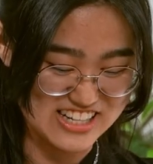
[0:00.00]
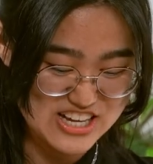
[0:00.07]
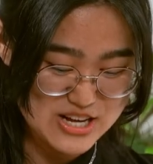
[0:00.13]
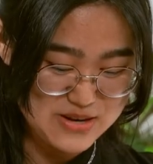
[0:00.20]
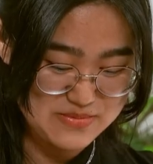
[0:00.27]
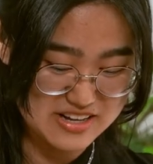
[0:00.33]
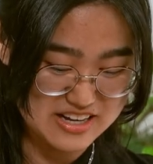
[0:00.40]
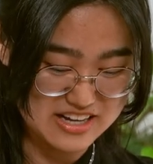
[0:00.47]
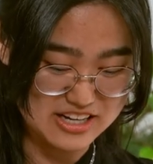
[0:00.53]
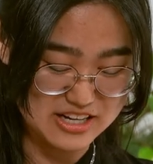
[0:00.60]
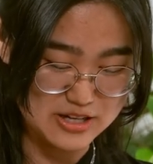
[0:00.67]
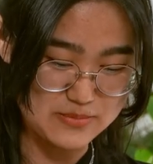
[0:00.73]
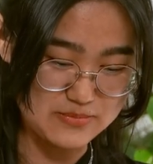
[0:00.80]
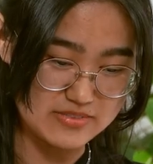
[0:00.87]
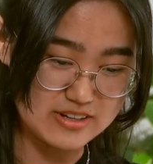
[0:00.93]

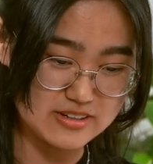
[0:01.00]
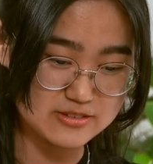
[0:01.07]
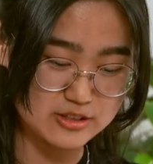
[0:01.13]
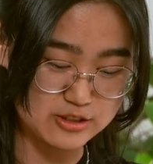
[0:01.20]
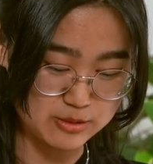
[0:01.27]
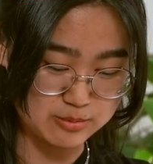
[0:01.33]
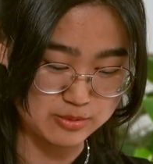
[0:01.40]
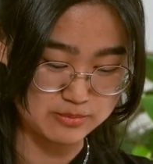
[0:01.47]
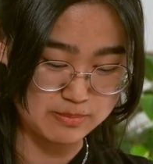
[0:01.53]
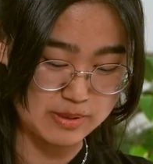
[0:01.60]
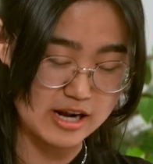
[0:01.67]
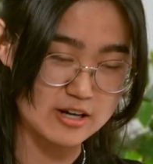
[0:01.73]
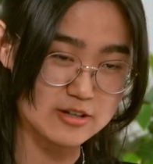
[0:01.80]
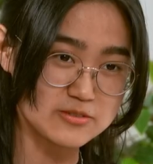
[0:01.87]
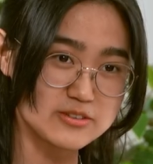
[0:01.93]
But to
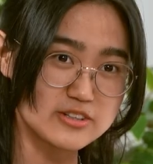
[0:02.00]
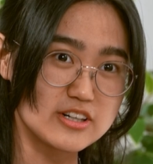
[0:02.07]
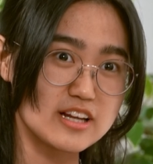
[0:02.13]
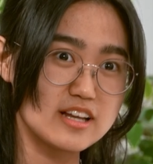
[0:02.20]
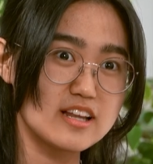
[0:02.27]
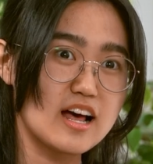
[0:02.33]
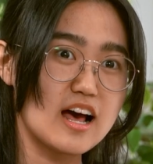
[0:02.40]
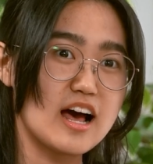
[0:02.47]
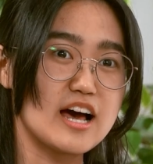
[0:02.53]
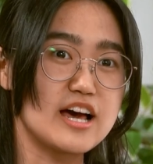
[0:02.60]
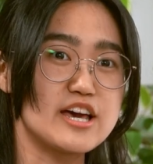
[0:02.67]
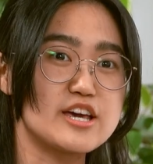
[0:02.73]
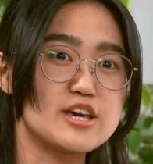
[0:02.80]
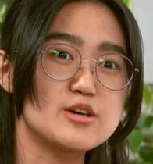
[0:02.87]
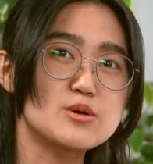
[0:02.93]
prepare for it,
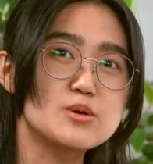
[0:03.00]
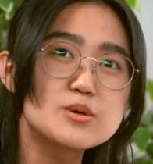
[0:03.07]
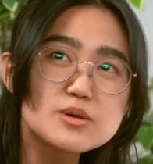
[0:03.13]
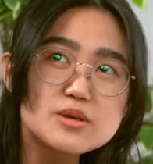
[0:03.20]
I